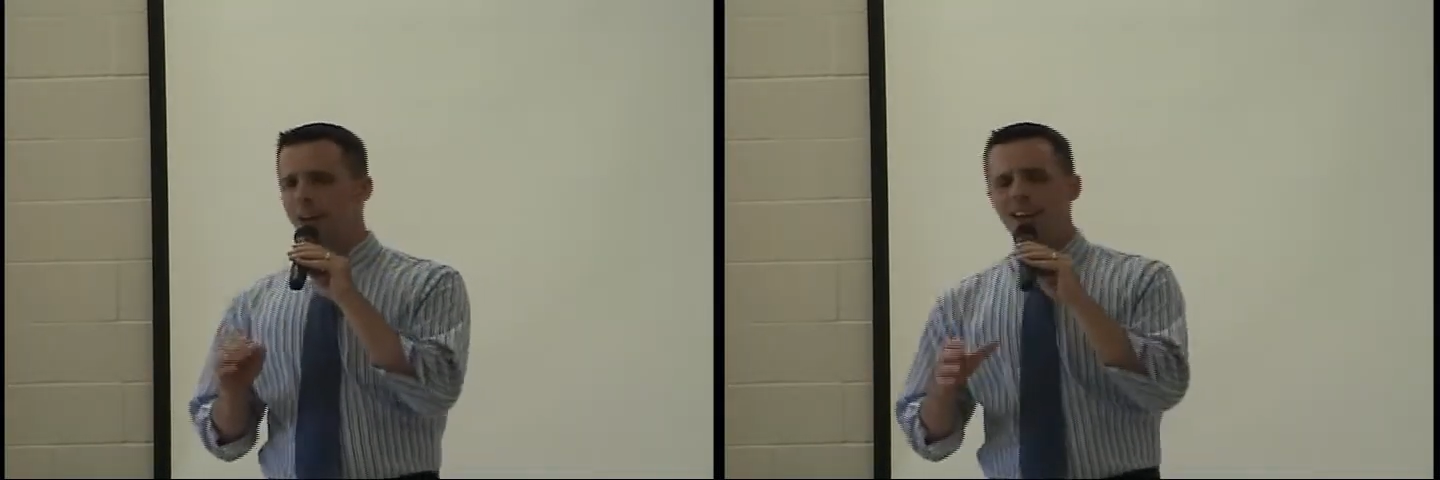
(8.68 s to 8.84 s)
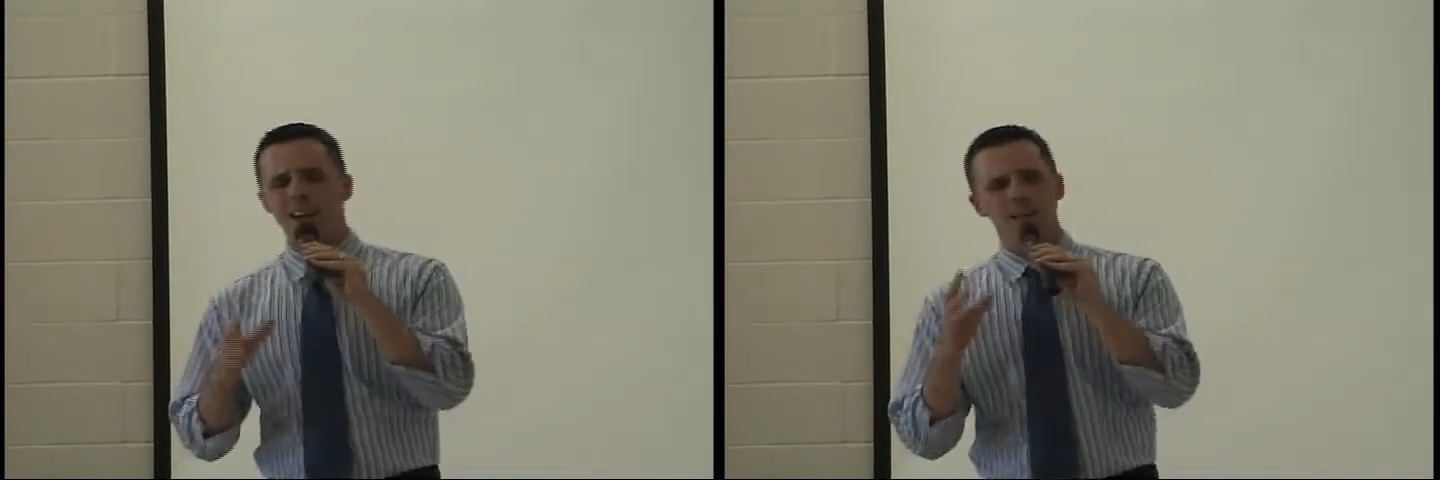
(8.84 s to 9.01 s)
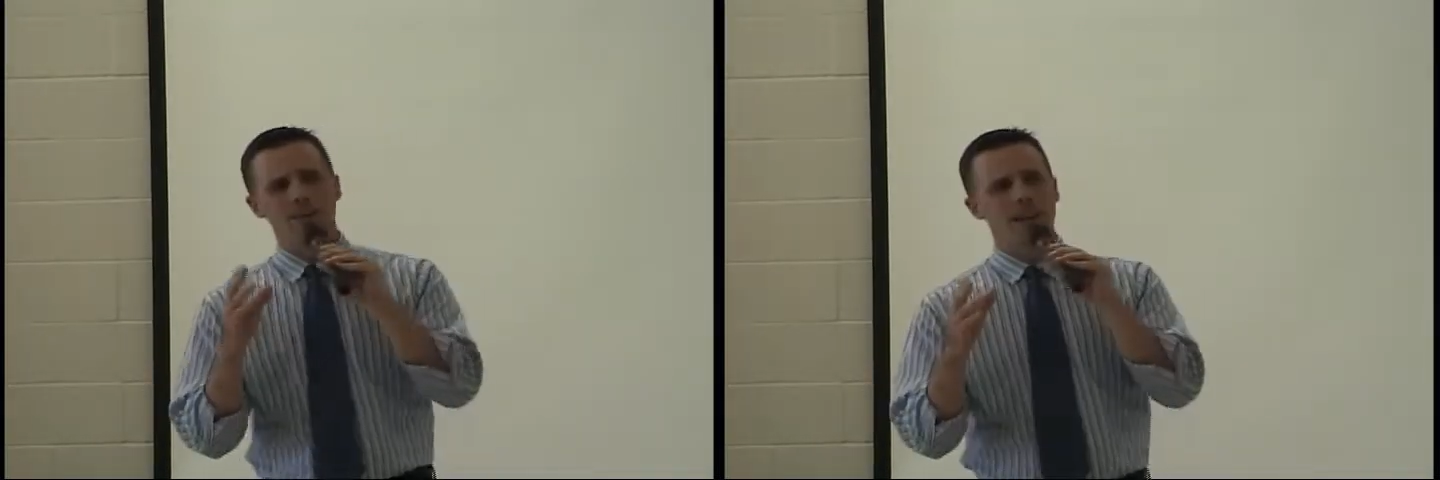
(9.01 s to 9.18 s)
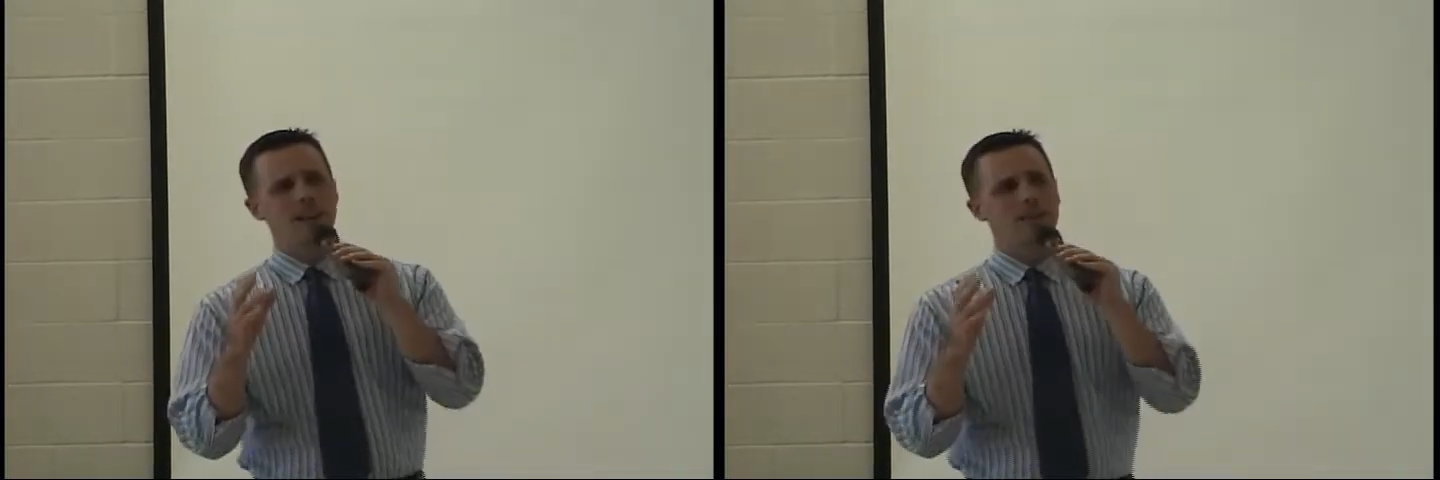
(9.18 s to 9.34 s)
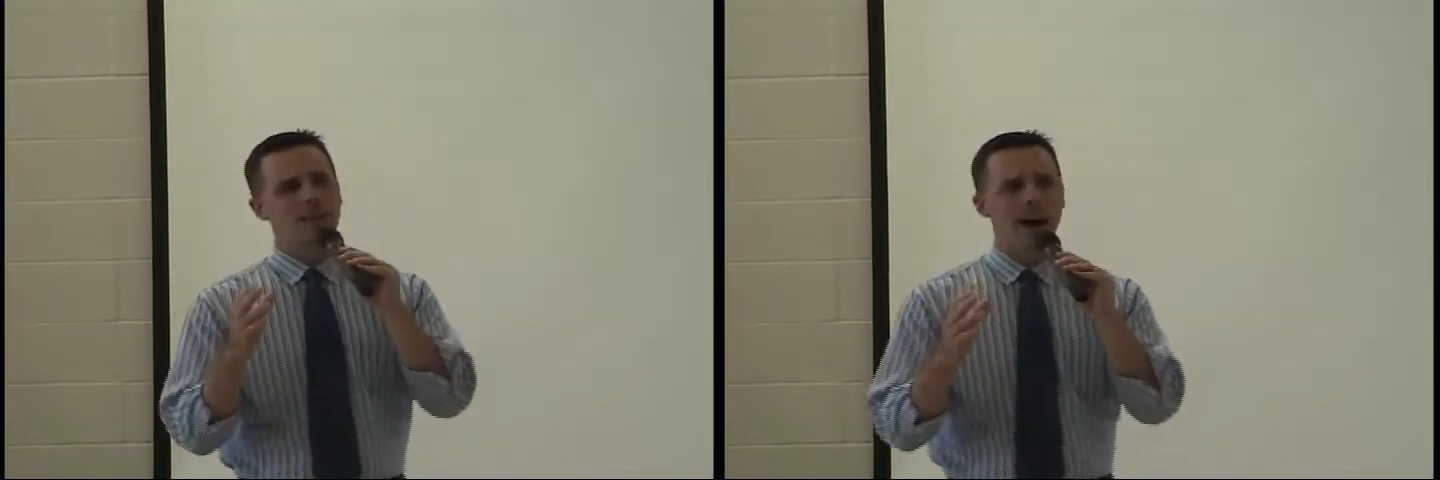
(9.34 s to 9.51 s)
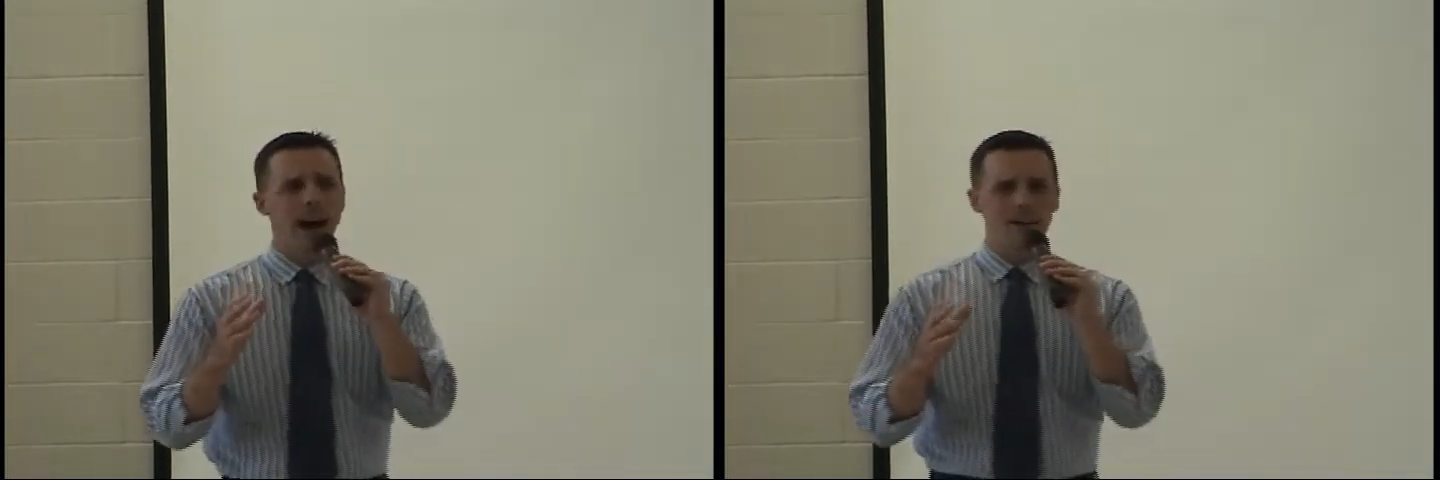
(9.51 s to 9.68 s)
In a sense,
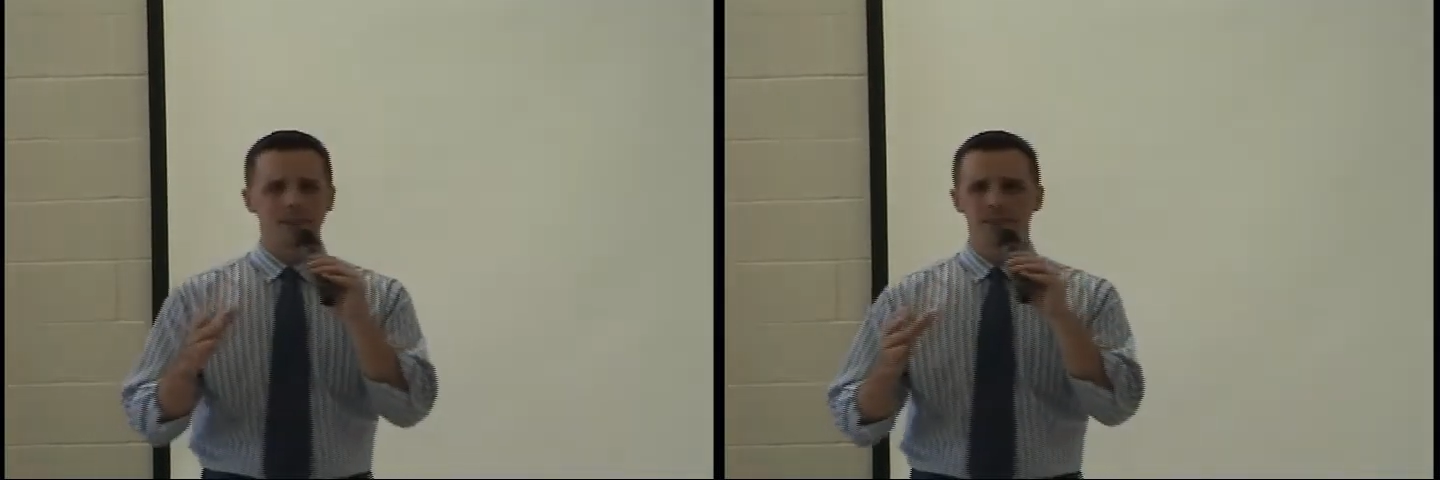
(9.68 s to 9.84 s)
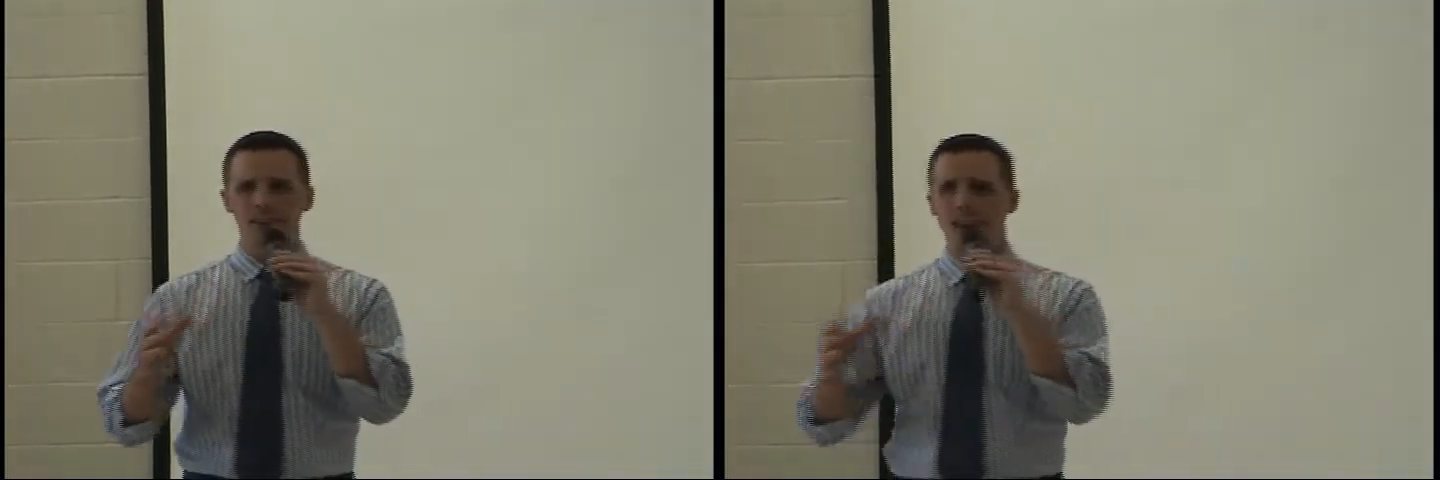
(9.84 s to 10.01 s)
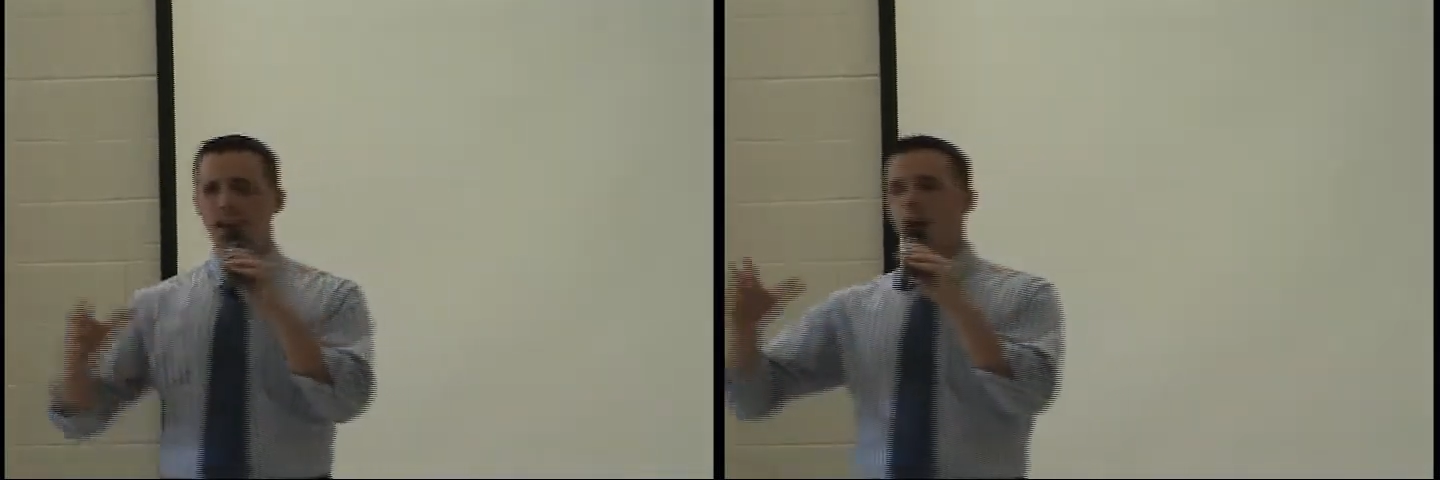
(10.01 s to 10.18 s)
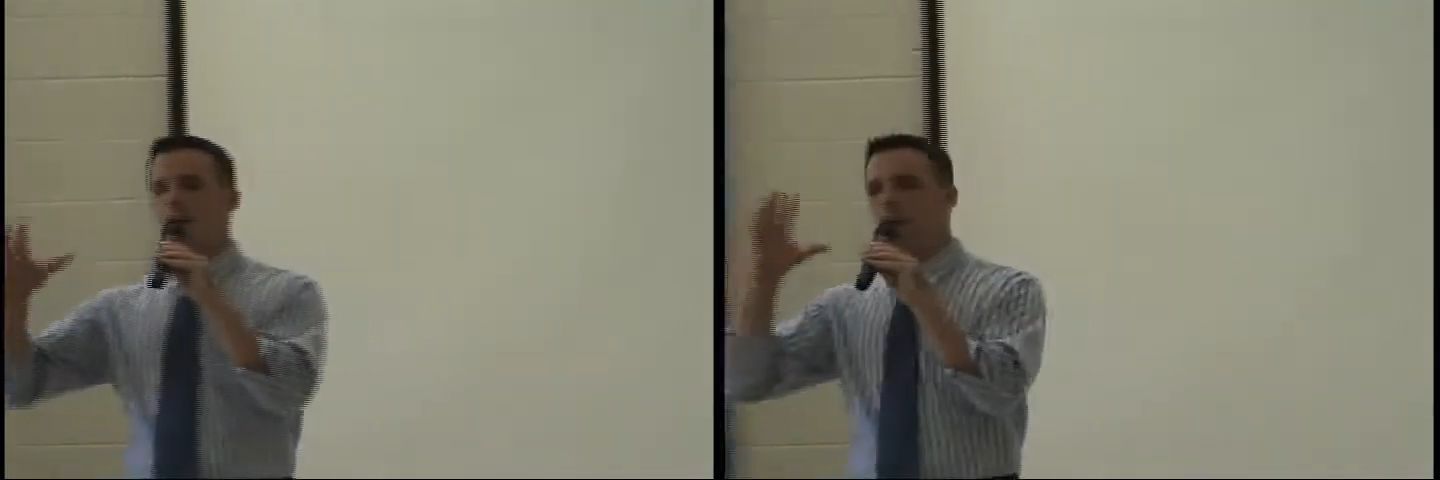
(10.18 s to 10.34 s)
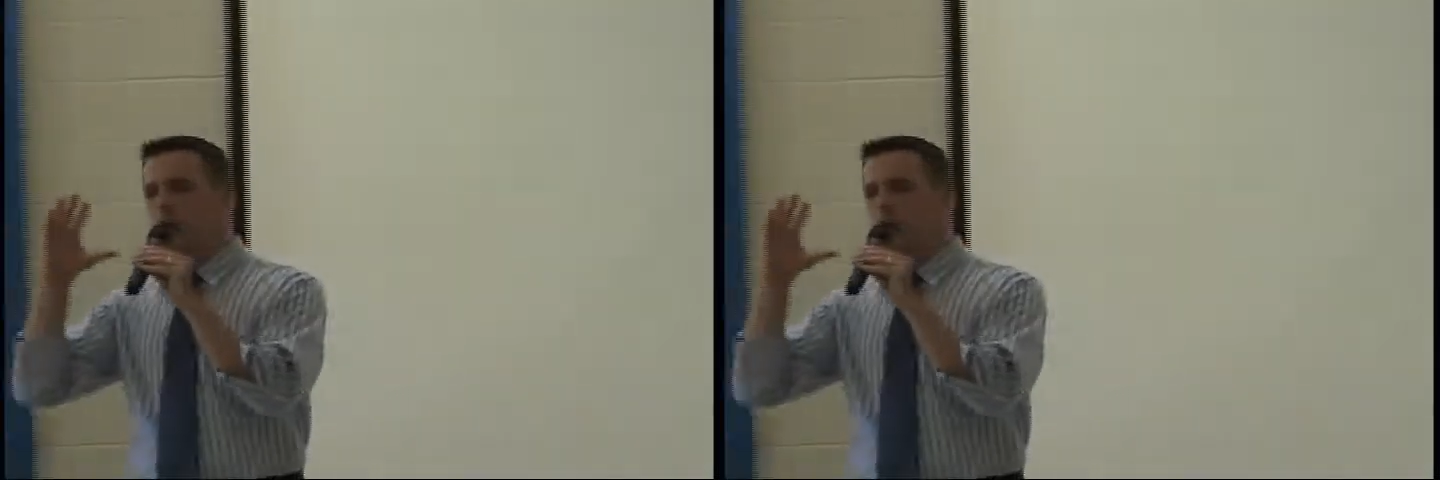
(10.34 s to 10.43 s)
God is saying,